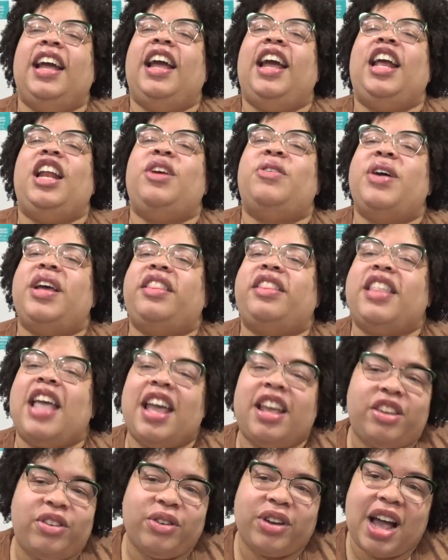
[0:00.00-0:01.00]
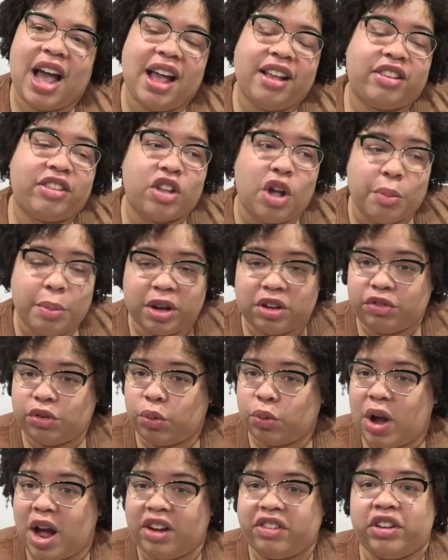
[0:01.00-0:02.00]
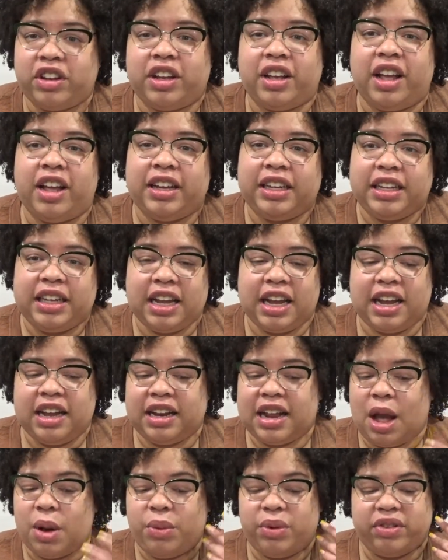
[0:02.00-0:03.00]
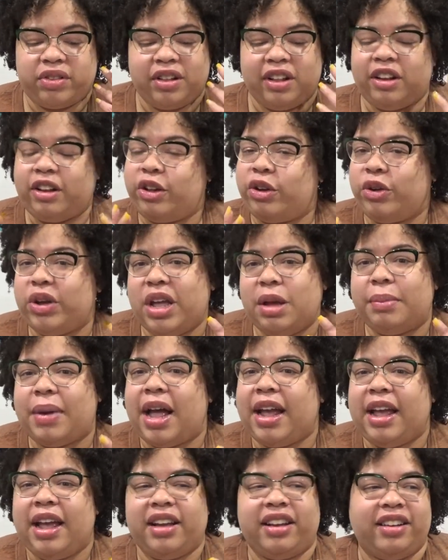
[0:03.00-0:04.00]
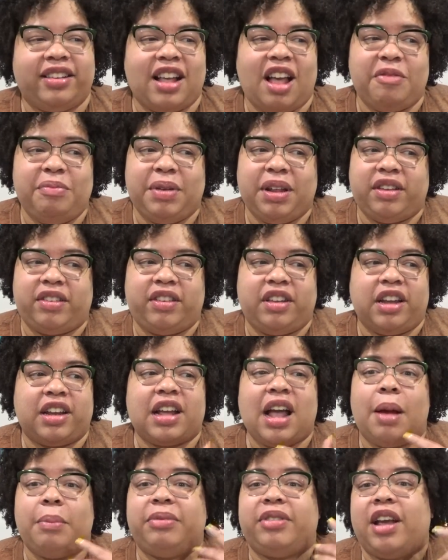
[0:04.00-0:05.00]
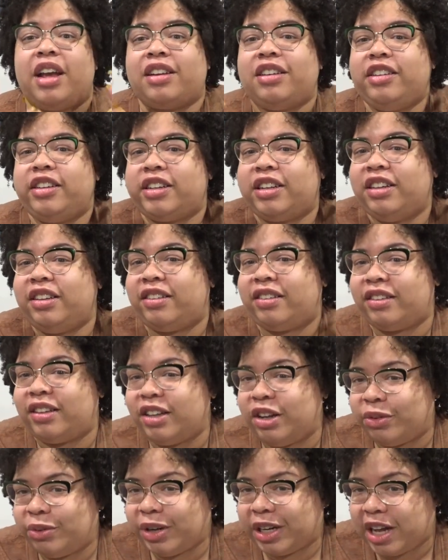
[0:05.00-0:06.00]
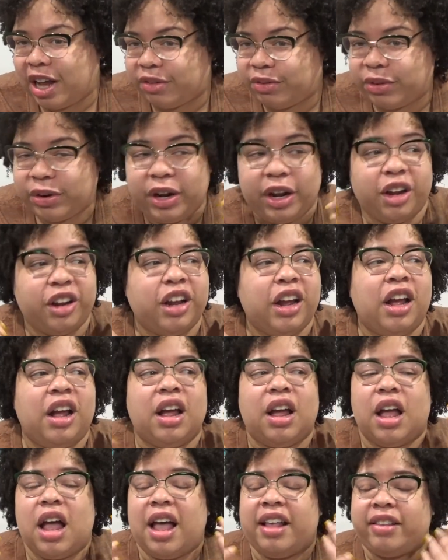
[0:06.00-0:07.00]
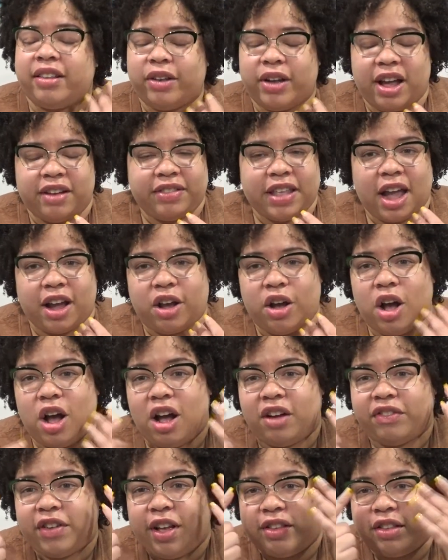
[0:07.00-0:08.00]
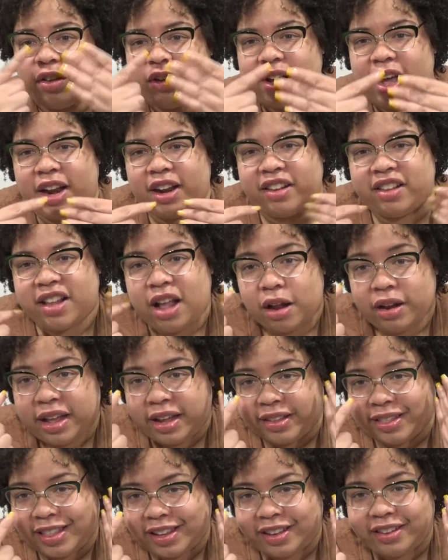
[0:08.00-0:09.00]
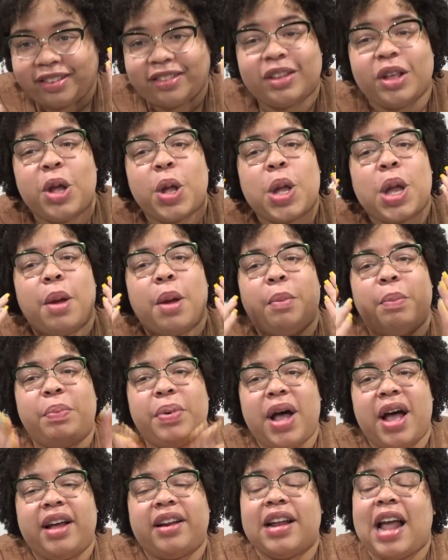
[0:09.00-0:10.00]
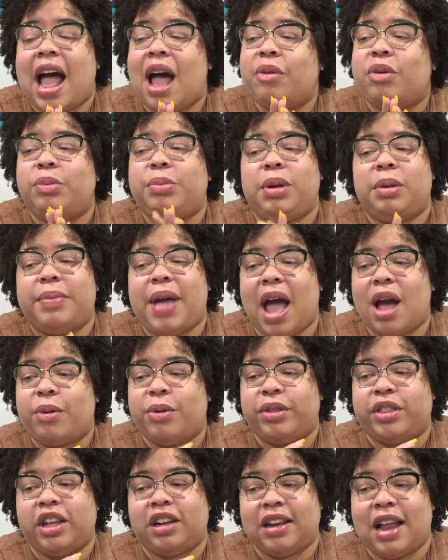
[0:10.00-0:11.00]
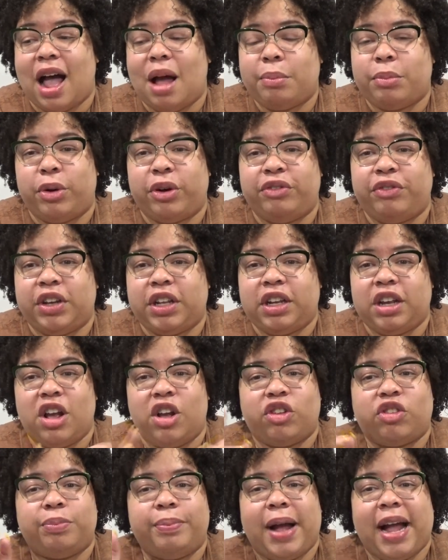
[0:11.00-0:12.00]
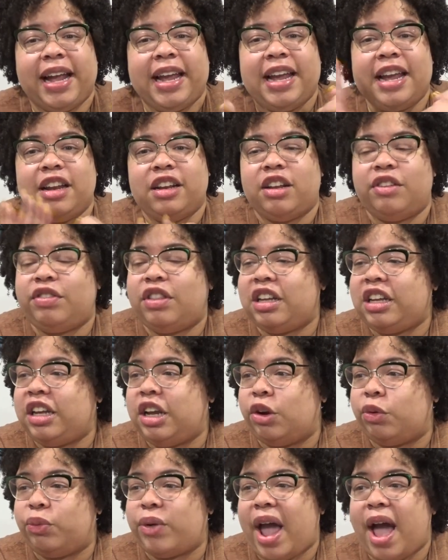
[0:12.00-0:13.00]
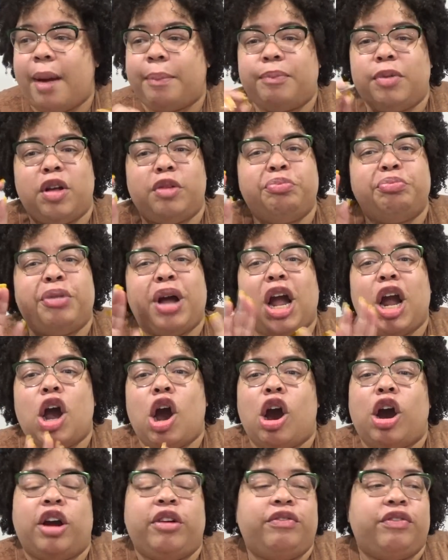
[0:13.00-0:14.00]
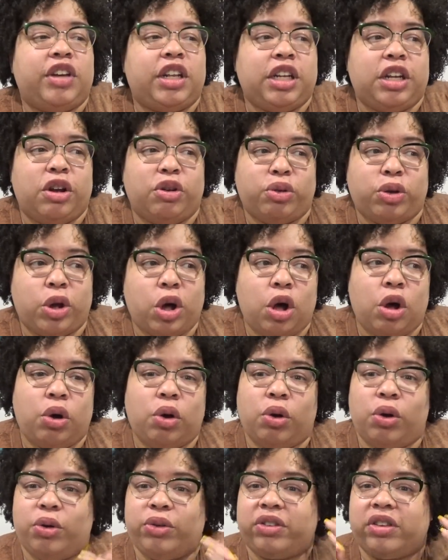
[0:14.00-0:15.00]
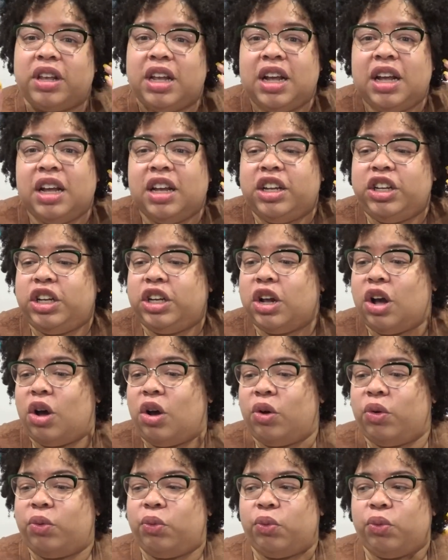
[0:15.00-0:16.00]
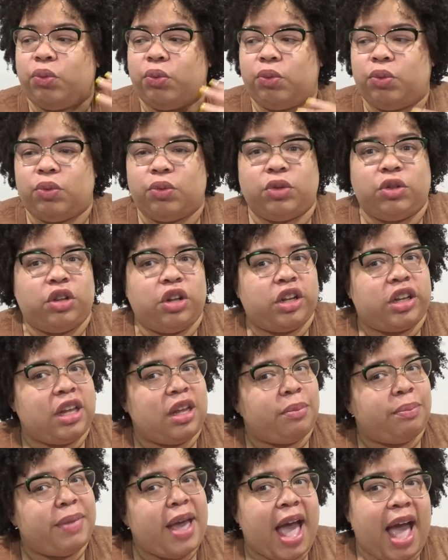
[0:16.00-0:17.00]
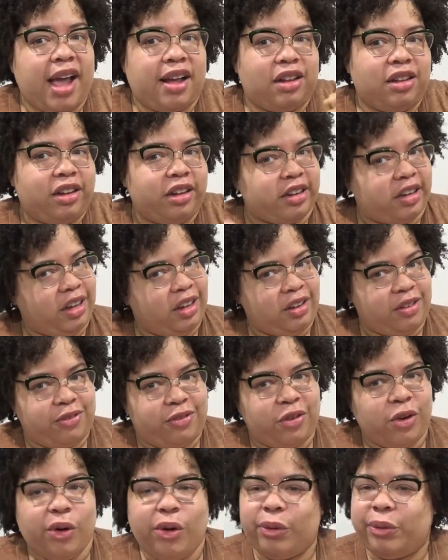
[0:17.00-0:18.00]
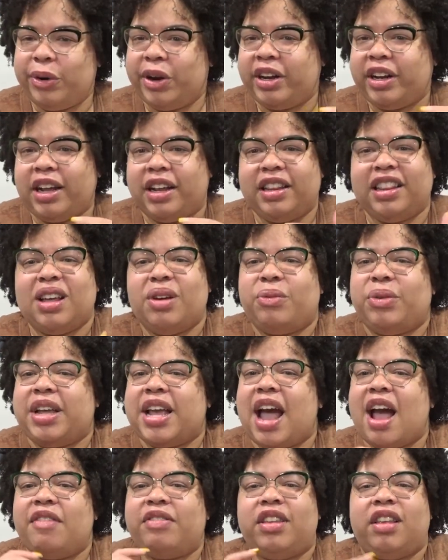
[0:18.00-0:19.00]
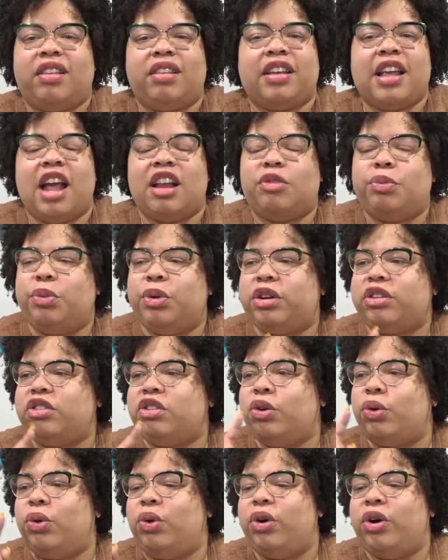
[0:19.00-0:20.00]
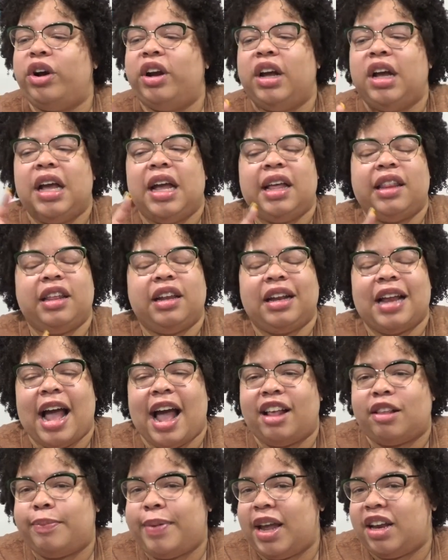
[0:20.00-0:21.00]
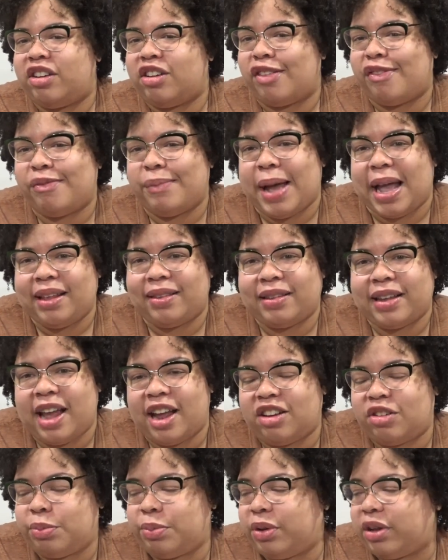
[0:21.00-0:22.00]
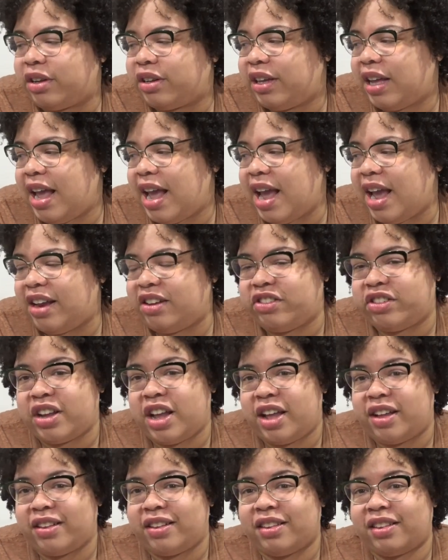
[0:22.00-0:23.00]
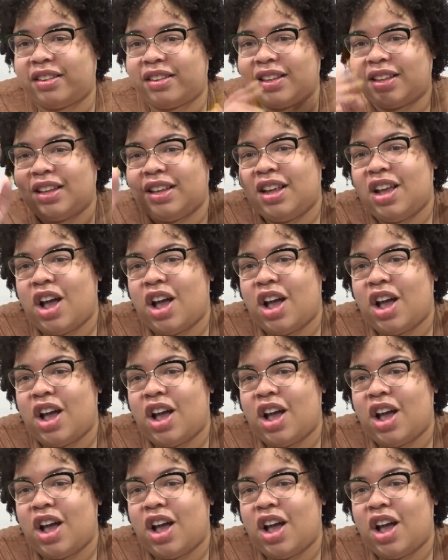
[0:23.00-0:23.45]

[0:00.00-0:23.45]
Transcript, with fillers: Anyway, thank you guys so much for watching again. I was a little M I A because I've been sick. I'm technically still recovering. I still have that cough. I still kind of sound like this, but I will be back with a lot more videos. My end of the year wrap up, my art video goals, you know, looking back, looking forward, and then we have the sketchbook tour, the last page of my sketchbook, and just